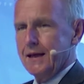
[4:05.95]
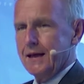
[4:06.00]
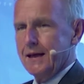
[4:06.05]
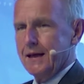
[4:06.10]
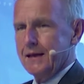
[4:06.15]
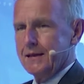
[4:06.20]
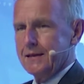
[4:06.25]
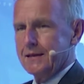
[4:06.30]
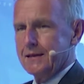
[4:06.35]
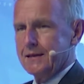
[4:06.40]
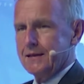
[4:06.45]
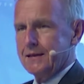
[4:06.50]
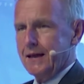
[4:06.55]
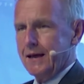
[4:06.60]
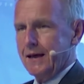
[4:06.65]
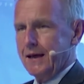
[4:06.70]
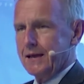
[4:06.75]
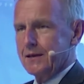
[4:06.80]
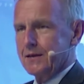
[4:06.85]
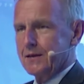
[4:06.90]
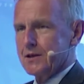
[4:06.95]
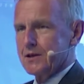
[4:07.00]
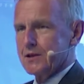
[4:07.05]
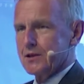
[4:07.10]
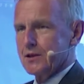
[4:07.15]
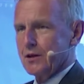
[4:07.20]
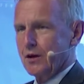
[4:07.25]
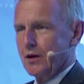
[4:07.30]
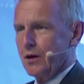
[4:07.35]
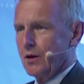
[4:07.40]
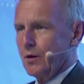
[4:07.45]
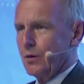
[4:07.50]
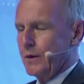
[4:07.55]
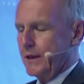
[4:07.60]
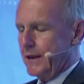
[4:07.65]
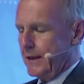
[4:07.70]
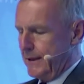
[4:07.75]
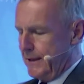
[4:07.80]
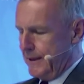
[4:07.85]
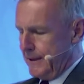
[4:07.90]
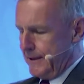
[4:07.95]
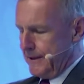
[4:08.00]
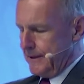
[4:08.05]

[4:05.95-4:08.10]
Uh, so uh,